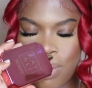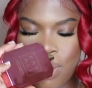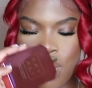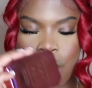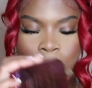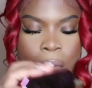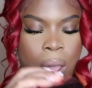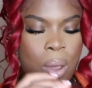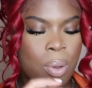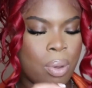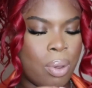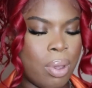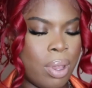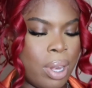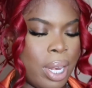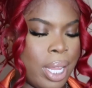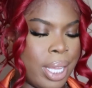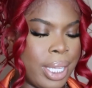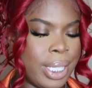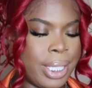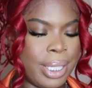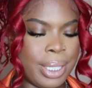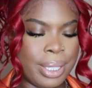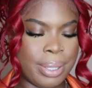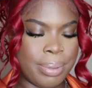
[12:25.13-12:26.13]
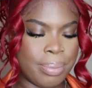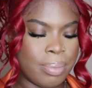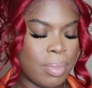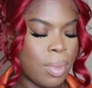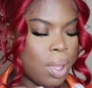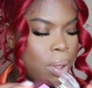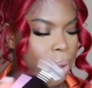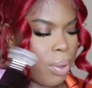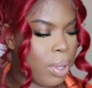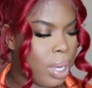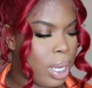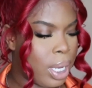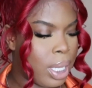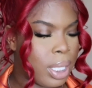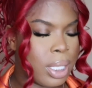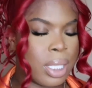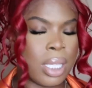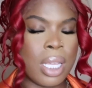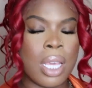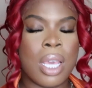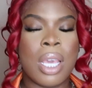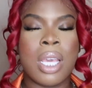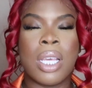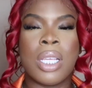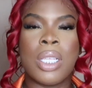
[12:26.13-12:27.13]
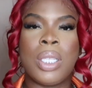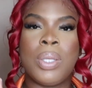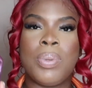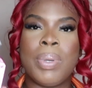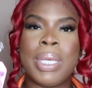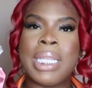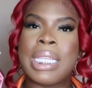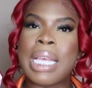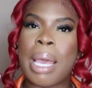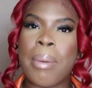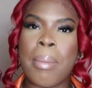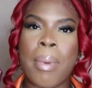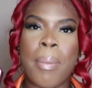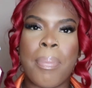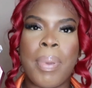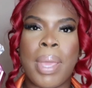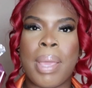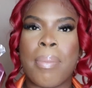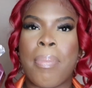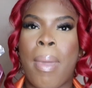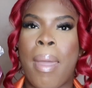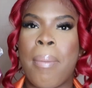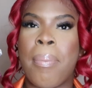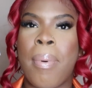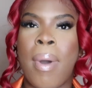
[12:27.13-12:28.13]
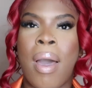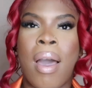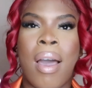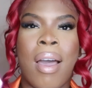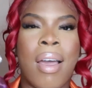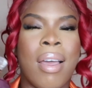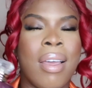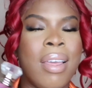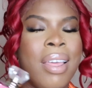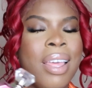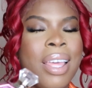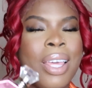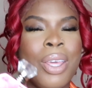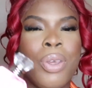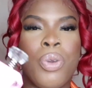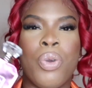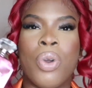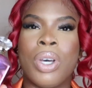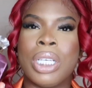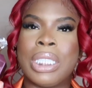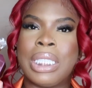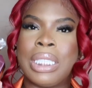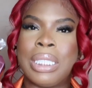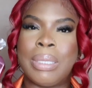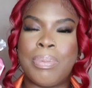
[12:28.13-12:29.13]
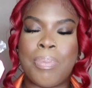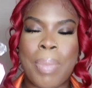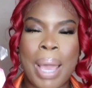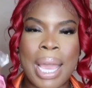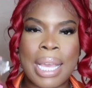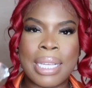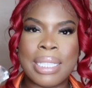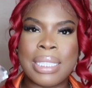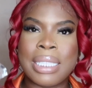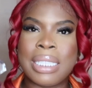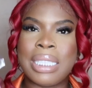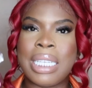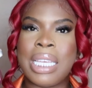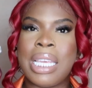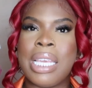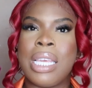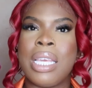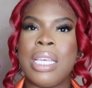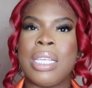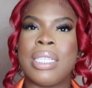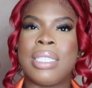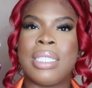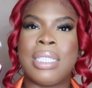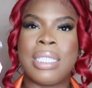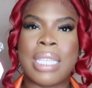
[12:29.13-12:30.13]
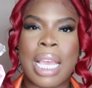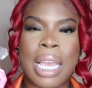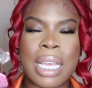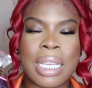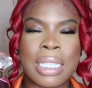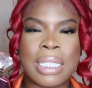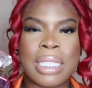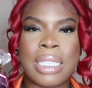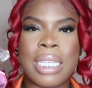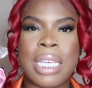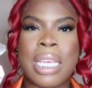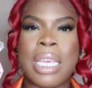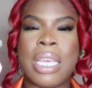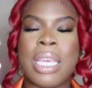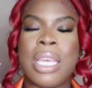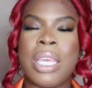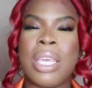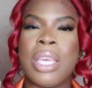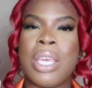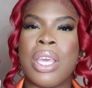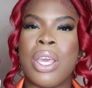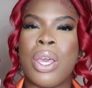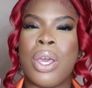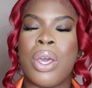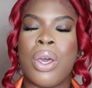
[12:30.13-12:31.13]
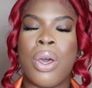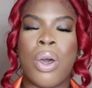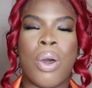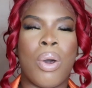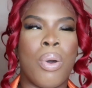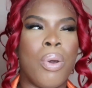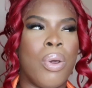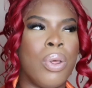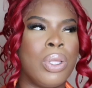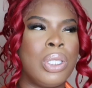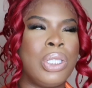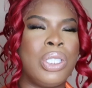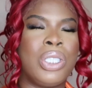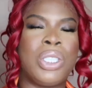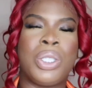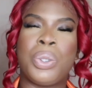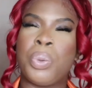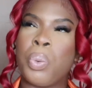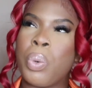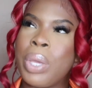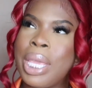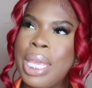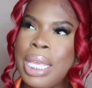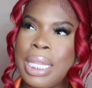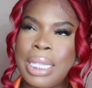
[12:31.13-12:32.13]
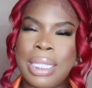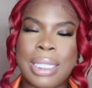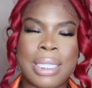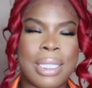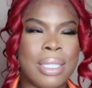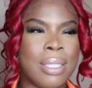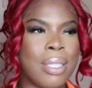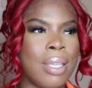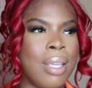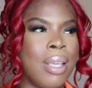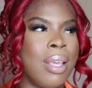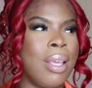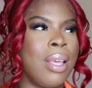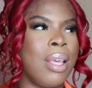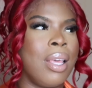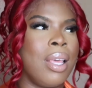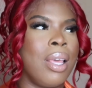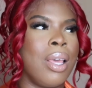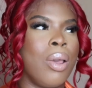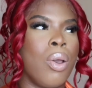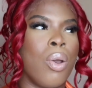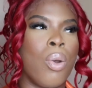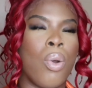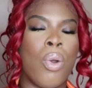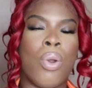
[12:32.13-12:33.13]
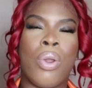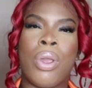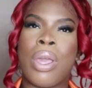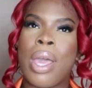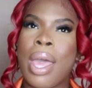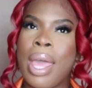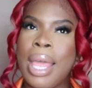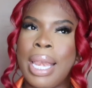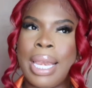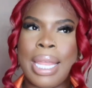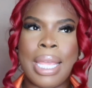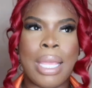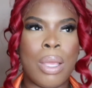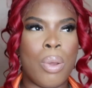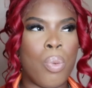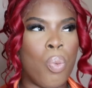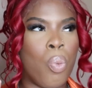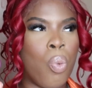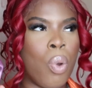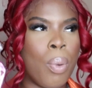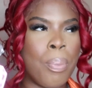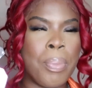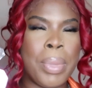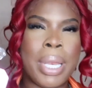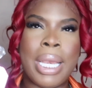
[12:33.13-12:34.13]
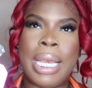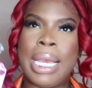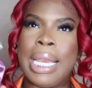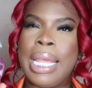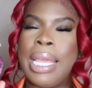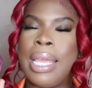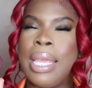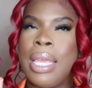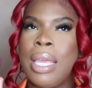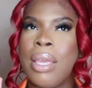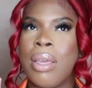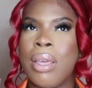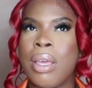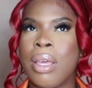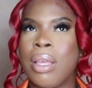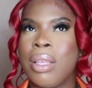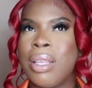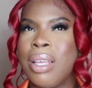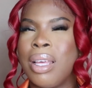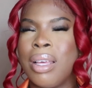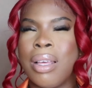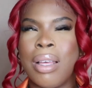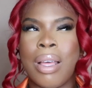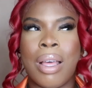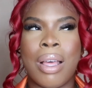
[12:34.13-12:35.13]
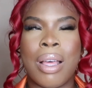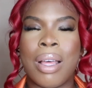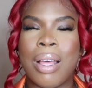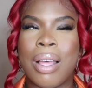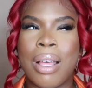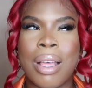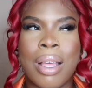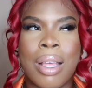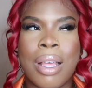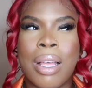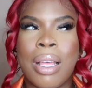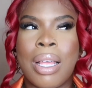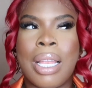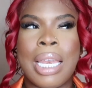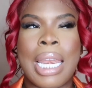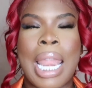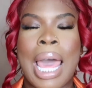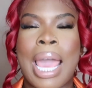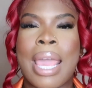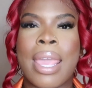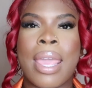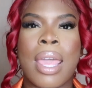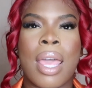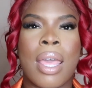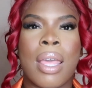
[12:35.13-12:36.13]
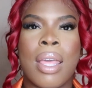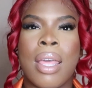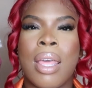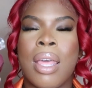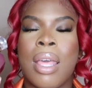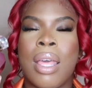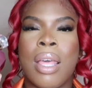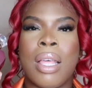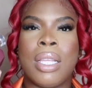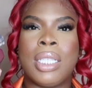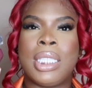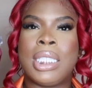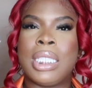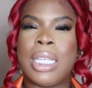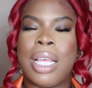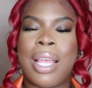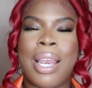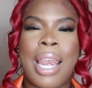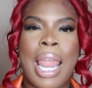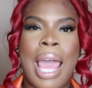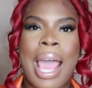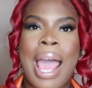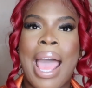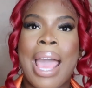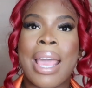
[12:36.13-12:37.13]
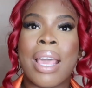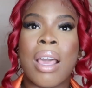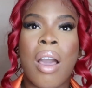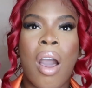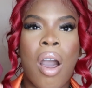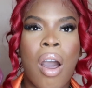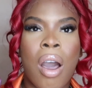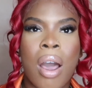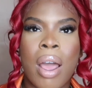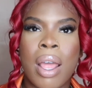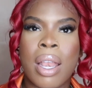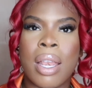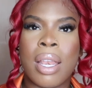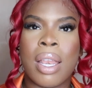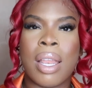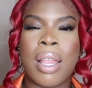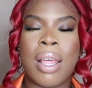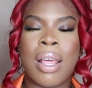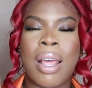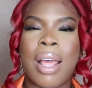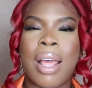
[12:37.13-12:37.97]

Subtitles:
oh goodness, oh goodness. Sweet Diamond Pink Pepper, you're spicy, sexy, sweet, girly, womanly. Like I can't